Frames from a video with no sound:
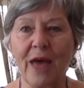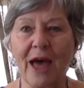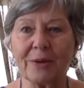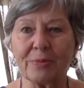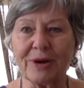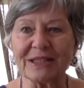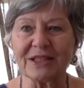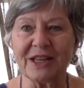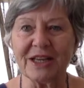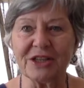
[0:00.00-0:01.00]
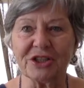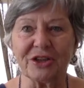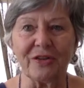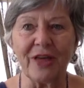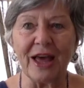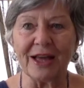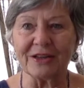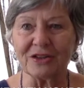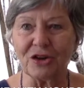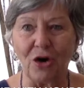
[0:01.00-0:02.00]
for that
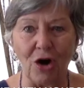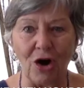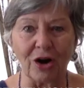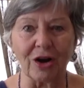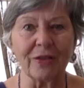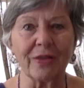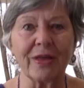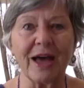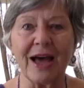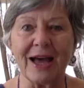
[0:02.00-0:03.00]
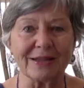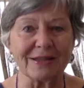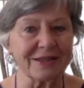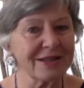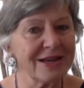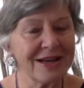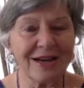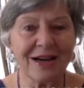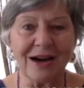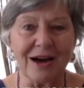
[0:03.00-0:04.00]
presentation, that talk, that
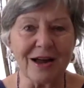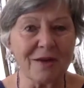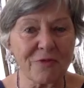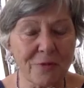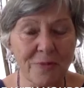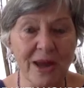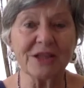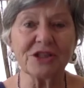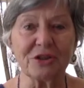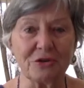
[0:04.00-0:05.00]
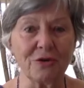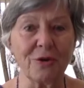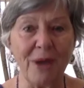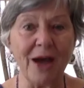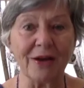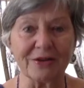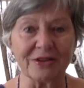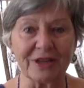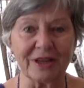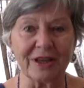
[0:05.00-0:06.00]
information you're
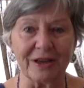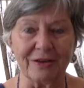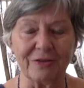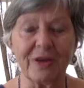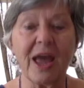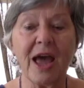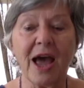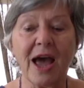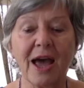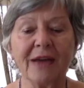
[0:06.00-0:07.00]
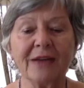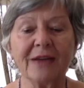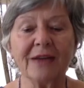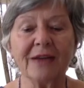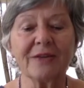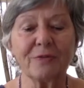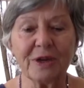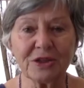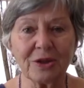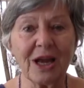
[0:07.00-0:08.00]
about to give? And
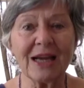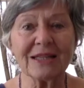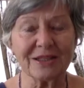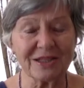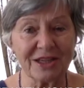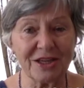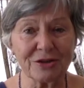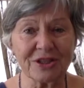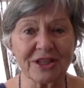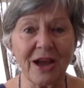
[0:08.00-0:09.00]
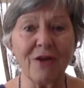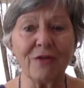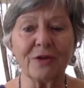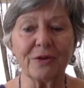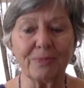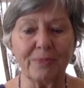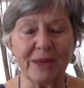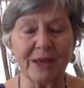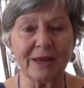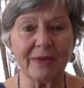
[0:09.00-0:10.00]
visualize and see yourself
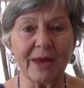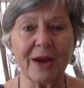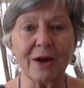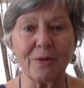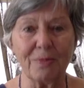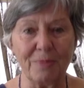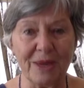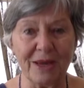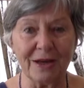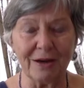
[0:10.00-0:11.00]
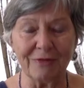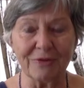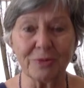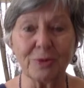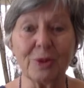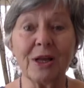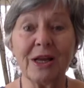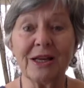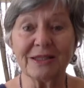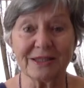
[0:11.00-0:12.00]
being there, being comfortable,
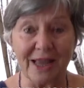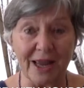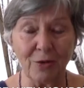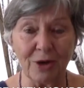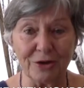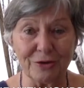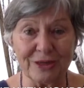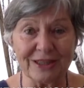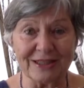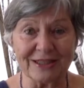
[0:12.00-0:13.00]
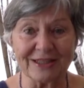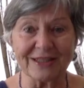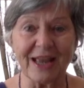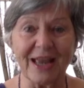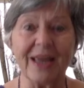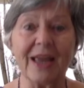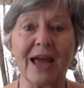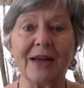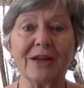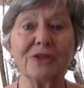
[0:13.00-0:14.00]
saying what you need to say,
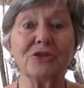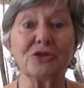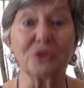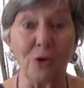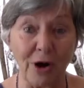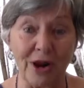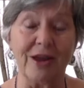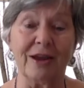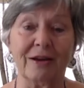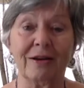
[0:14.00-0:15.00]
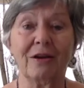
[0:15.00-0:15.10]
and enjoying